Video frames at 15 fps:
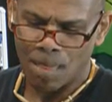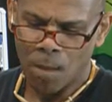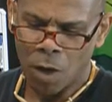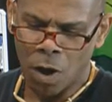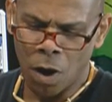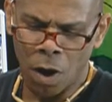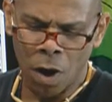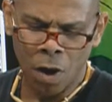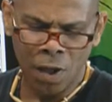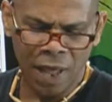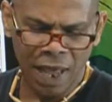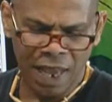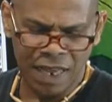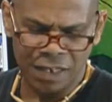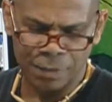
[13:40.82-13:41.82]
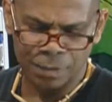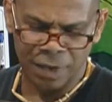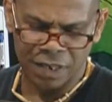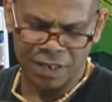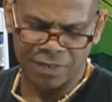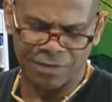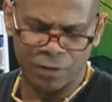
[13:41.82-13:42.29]
all
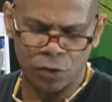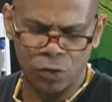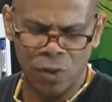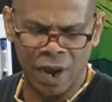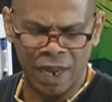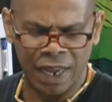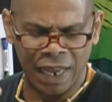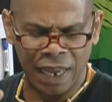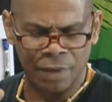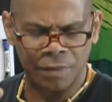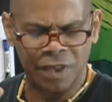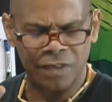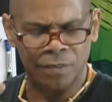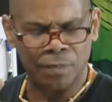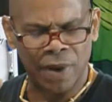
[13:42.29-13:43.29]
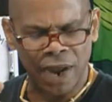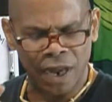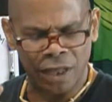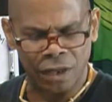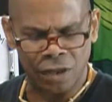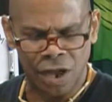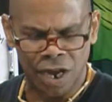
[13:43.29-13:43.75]
aspects of who I am as
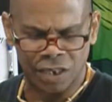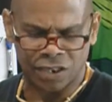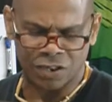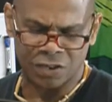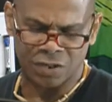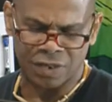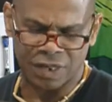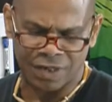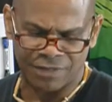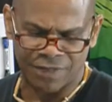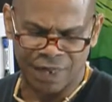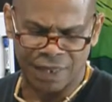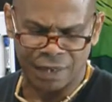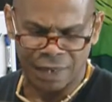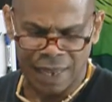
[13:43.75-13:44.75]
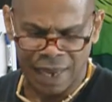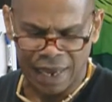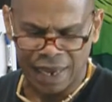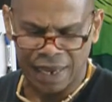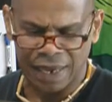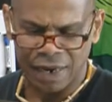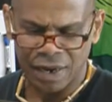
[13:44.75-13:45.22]
biological living
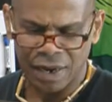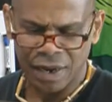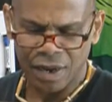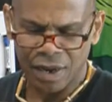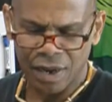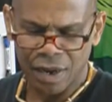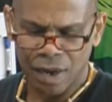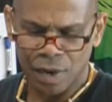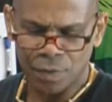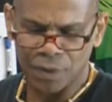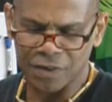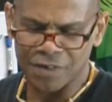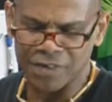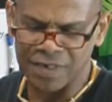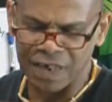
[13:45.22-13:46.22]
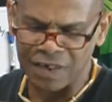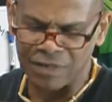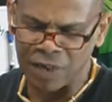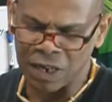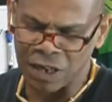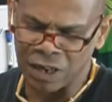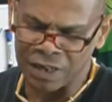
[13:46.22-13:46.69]
light,
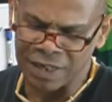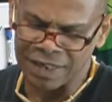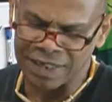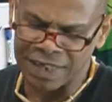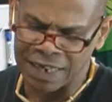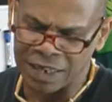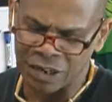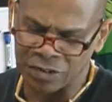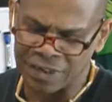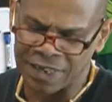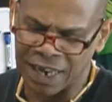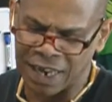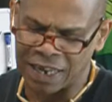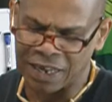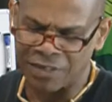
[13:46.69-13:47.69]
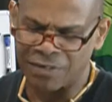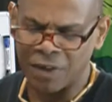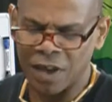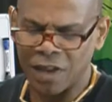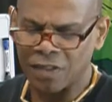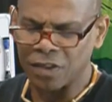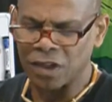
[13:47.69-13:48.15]
perceiving on the denotative,
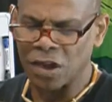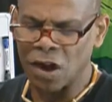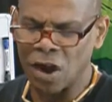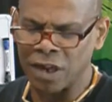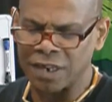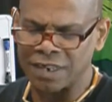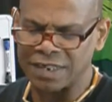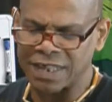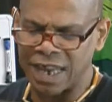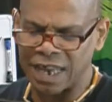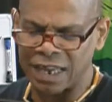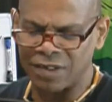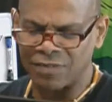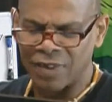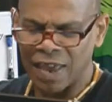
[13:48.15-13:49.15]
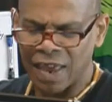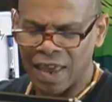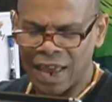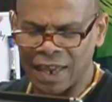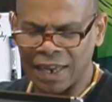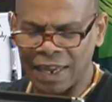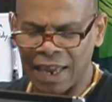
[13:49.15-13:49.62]
the connotative,
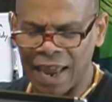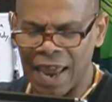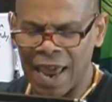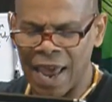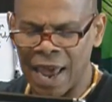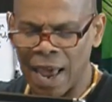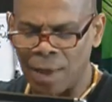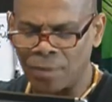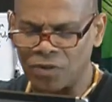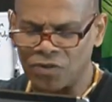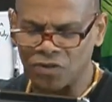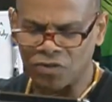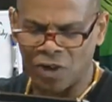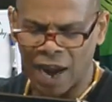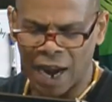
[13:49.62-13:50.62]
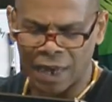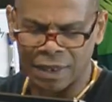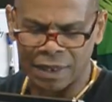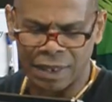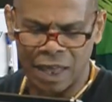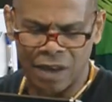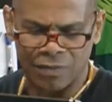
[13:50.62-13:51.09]
and the abstract
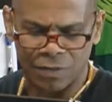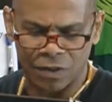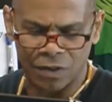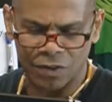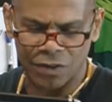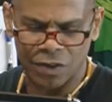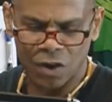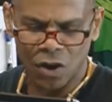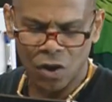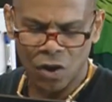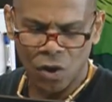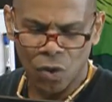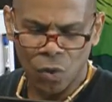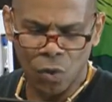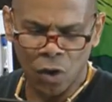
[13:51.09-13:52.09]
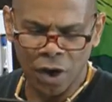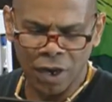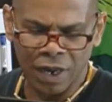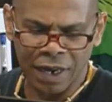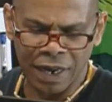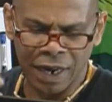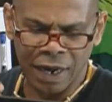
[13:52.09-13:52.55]
levels,
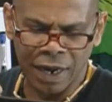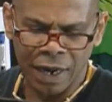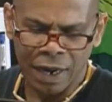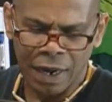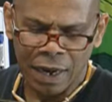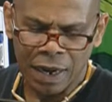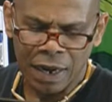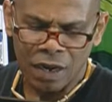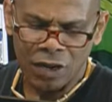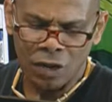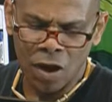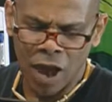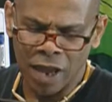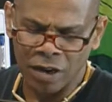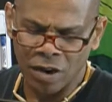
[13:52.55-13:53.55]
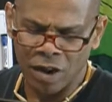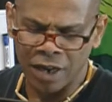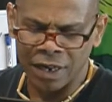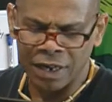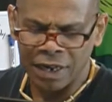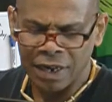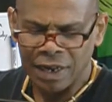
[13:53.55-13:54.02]
working not
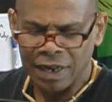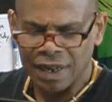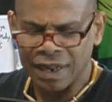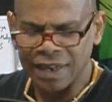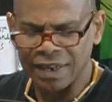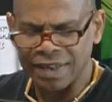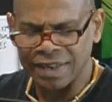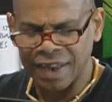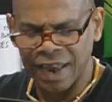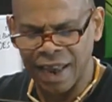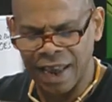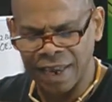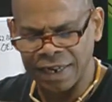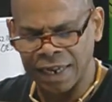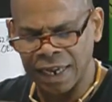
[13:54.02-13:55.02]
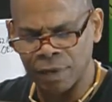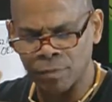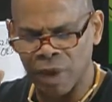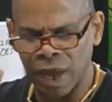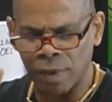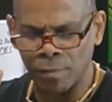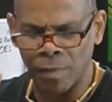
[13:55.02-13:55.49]
on containing
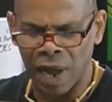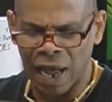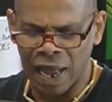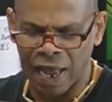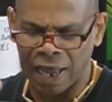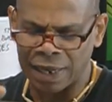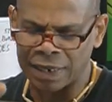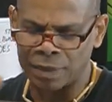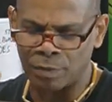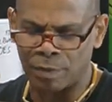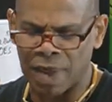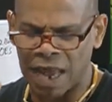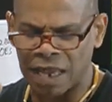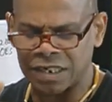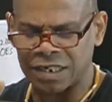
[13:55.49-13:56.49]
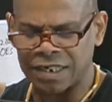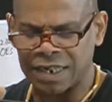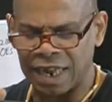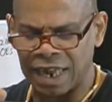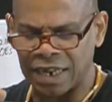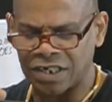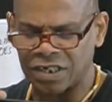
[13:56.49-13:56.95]
my mind,
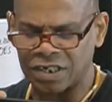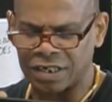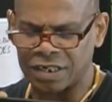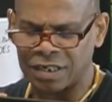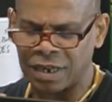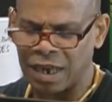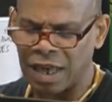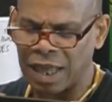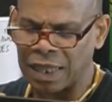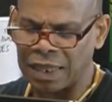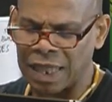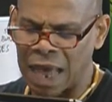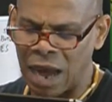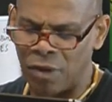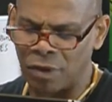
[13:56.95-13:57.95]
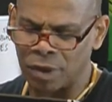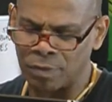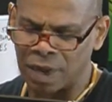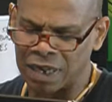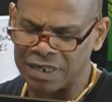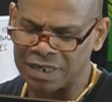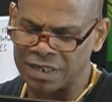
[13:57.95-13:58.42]
imagination, allowing
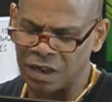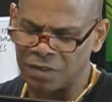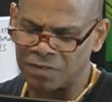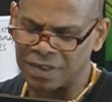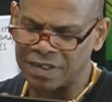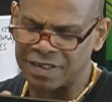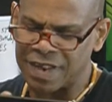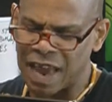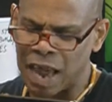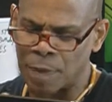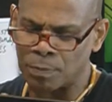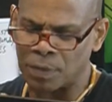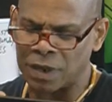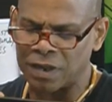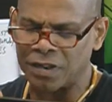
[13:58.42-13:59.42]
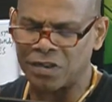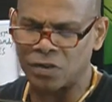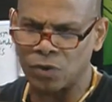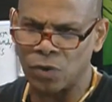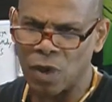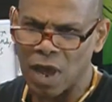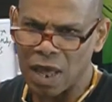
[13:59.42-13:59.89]
myself to tap
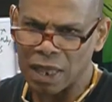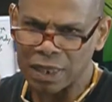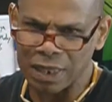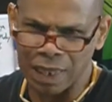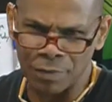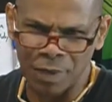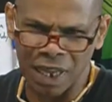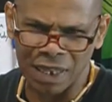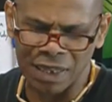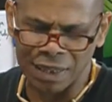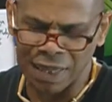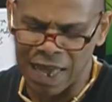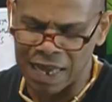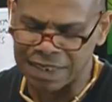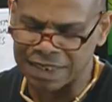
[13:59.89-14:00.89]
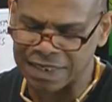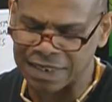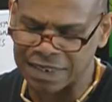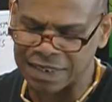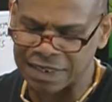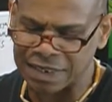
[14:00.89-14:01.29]
into limitlessness.